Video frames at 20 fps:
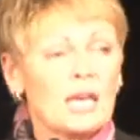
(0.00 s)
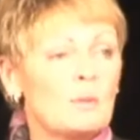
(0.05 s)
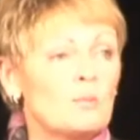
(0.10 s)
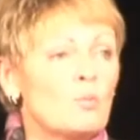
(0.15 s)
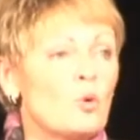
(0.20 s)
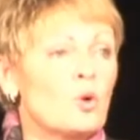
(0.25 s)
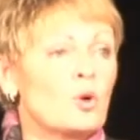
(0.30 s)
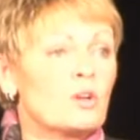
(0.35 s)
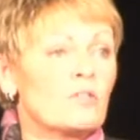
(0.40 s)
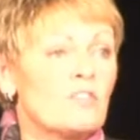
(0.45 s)
and
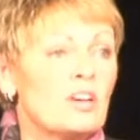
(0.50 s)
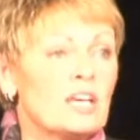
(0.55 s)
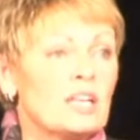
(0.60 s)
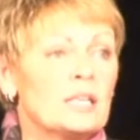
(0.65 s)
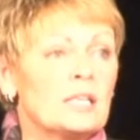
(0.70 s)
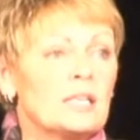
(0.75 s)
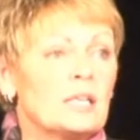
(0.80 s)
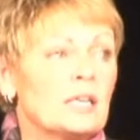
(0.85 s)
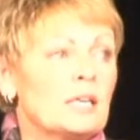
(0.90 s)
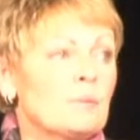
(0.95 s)

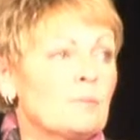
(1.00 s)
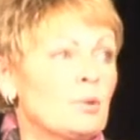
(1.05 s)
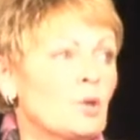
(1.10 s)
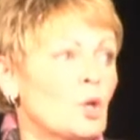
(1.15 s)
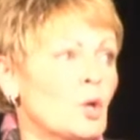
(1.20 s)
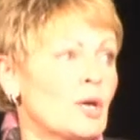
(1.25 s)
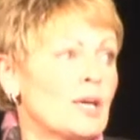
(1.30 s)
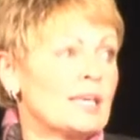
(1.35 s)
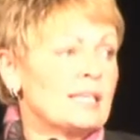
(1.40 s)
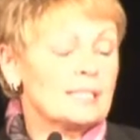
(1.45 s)
motivated
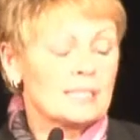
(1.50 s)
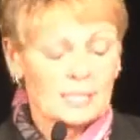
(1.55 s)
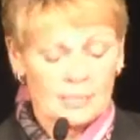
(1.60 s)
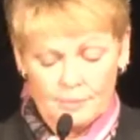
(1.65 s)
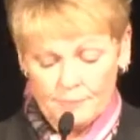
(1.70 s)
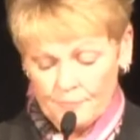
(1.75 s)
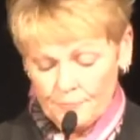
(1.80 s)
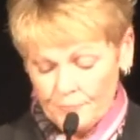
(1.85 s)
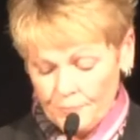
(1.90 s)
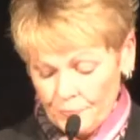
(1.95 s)
employees.